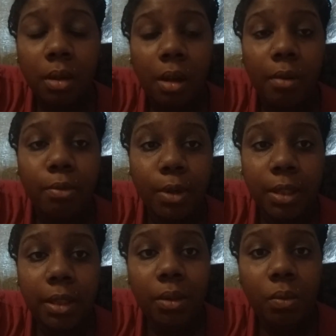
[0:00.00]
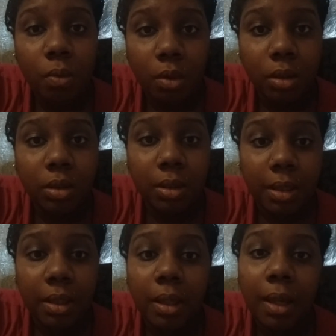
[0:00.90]
I really want to
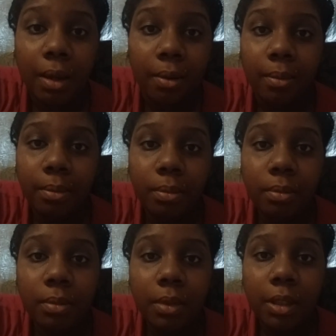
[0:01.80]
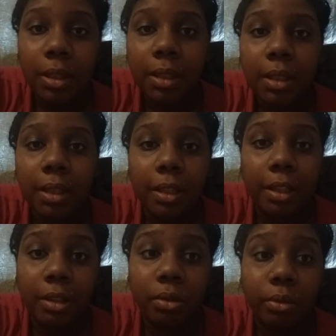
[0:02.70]
get help in
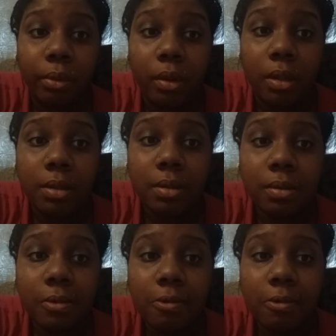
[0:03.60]
getting through this.